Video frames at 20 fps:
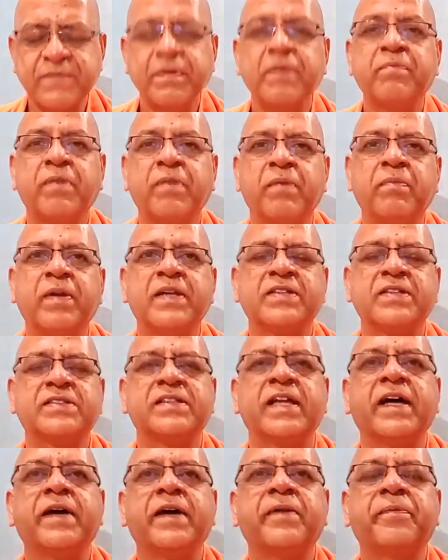been published
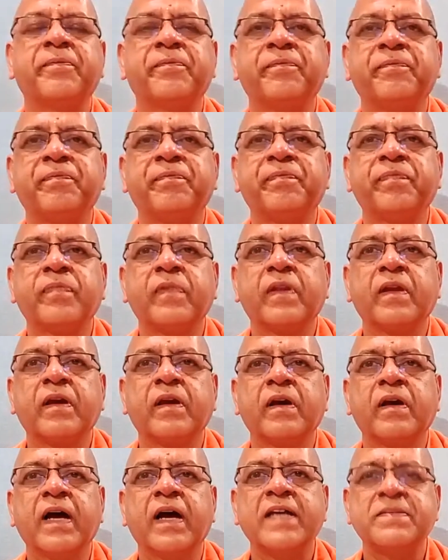there
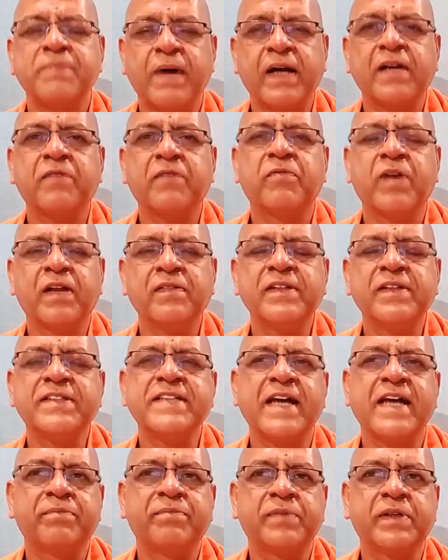as part of one of the
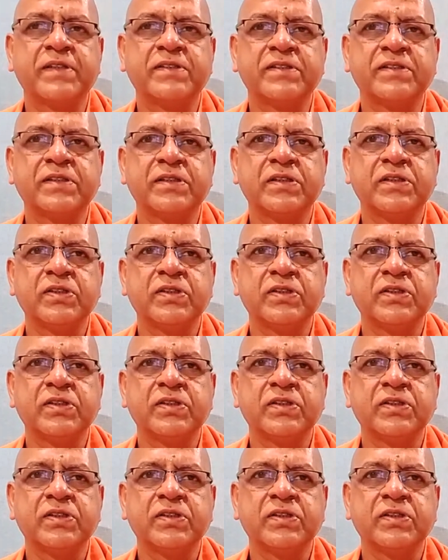chapters.